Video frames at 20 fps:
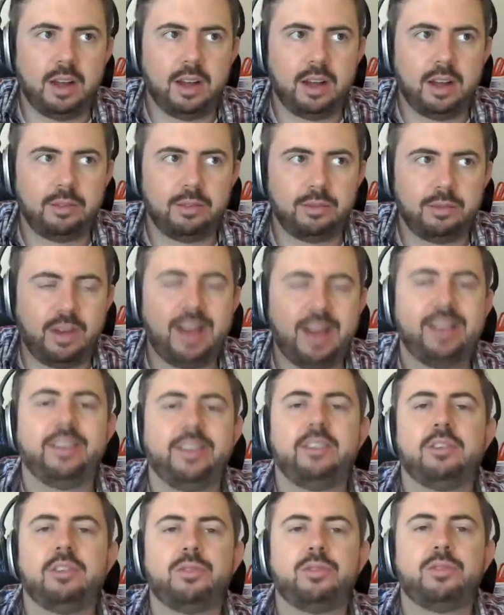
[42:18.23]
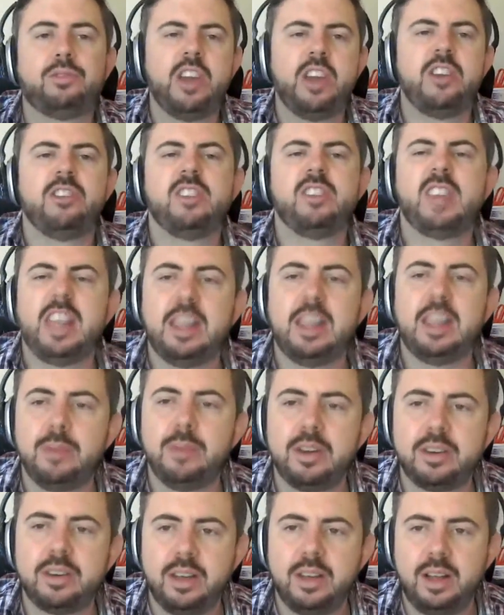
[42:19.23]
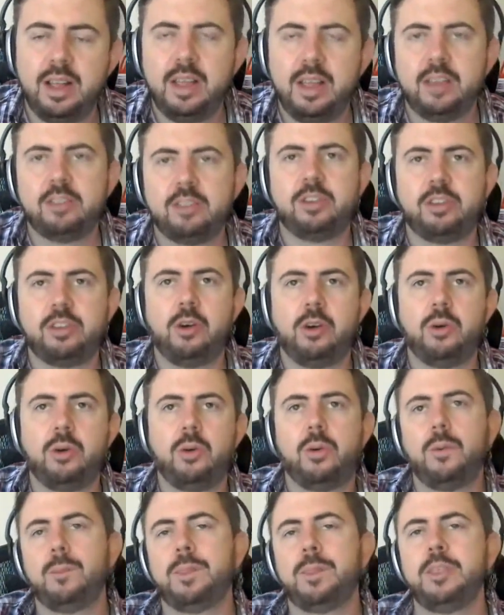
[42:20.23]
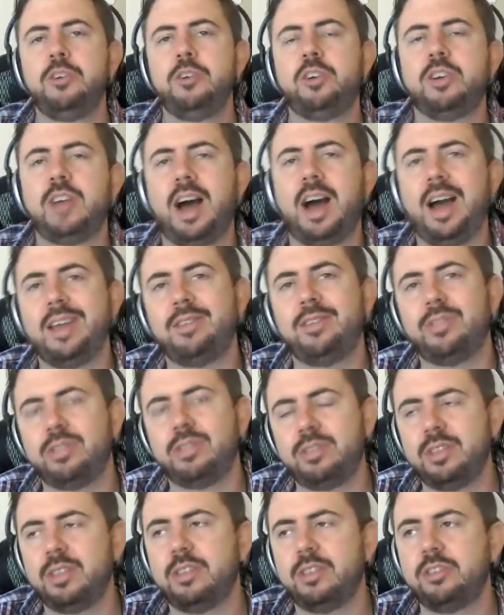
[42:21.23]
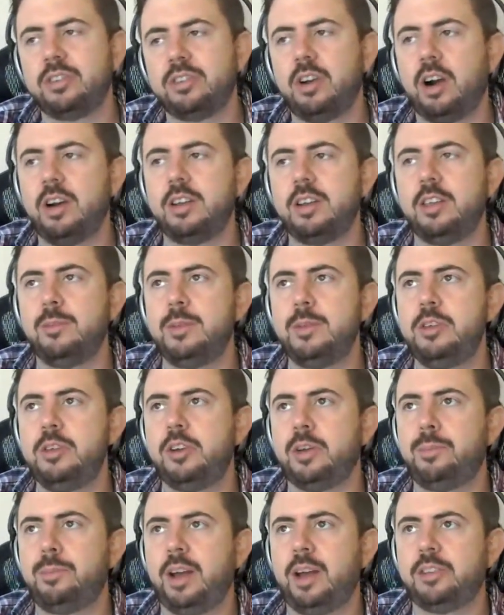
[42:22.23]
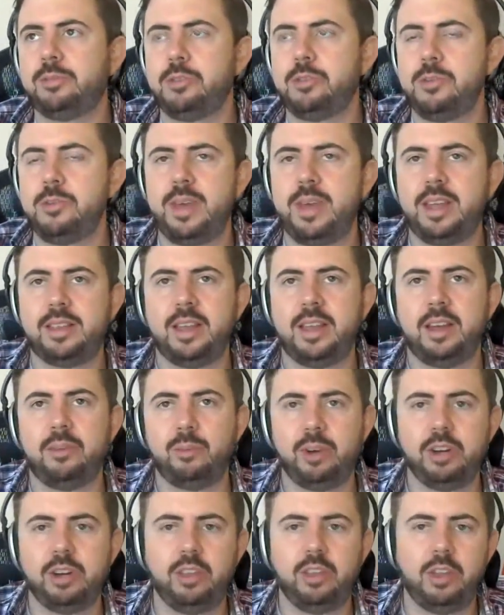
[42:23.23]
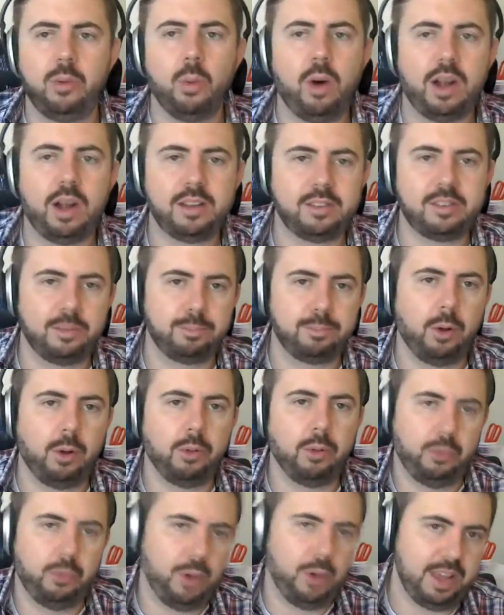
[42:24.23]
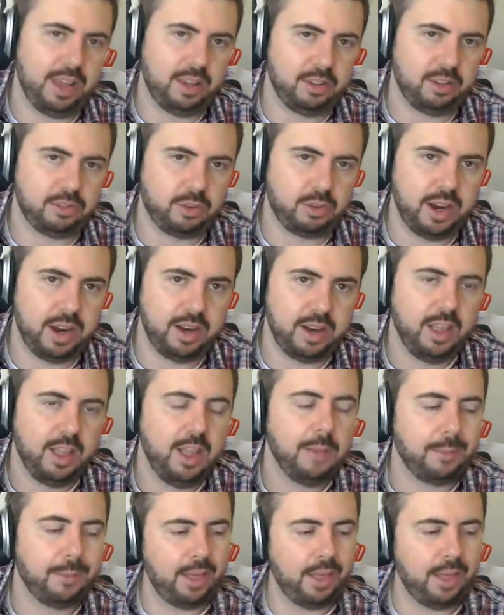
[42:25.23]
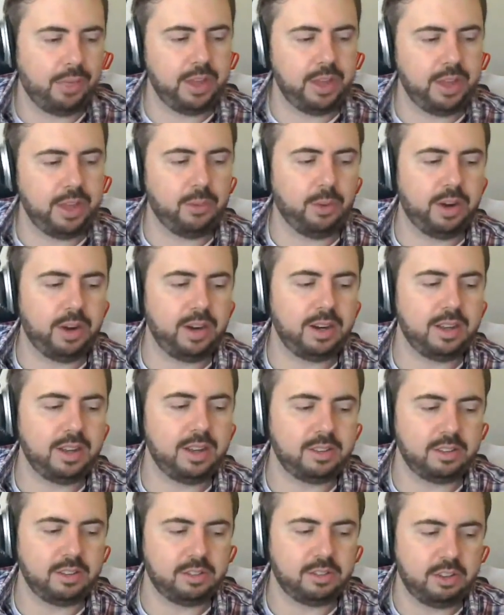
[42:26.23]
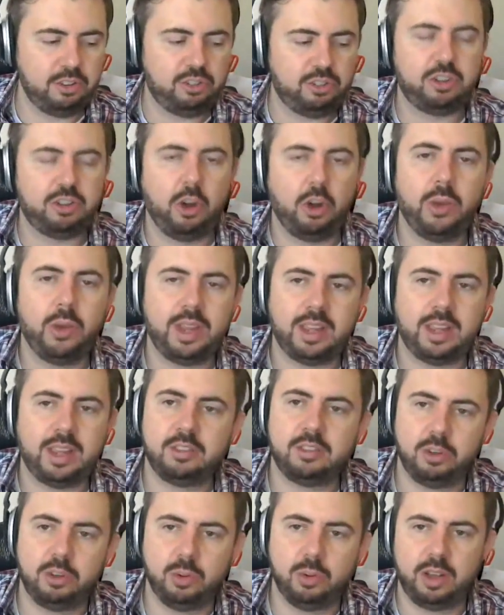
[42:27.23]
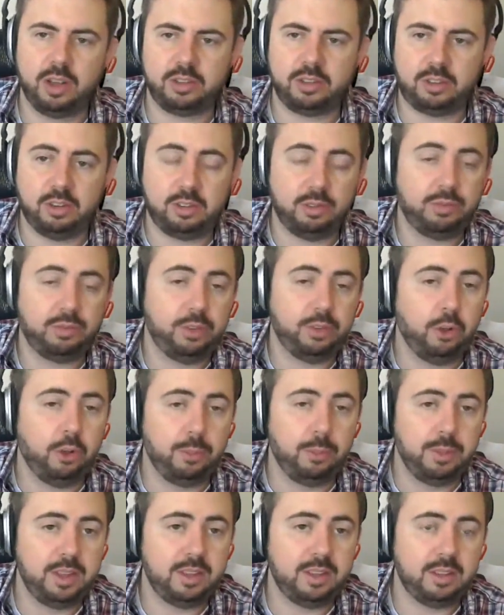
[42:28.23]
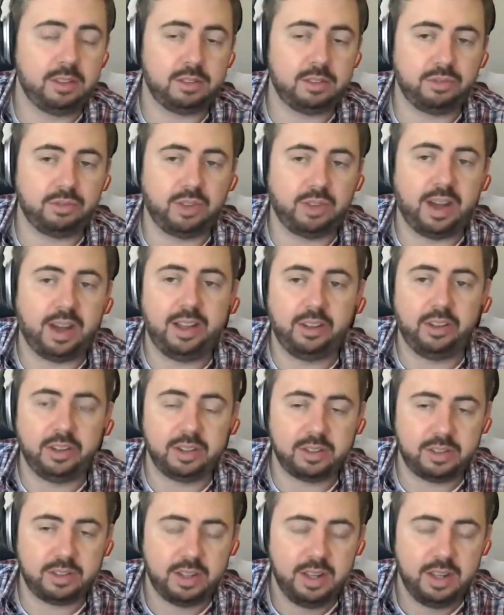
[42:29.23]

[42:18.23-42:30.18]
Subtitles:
violence for entertainment. So there's an argument you could possibly make that Ridley wants it both ways, right? But I think what it is he's showing it to us, because the film is violent,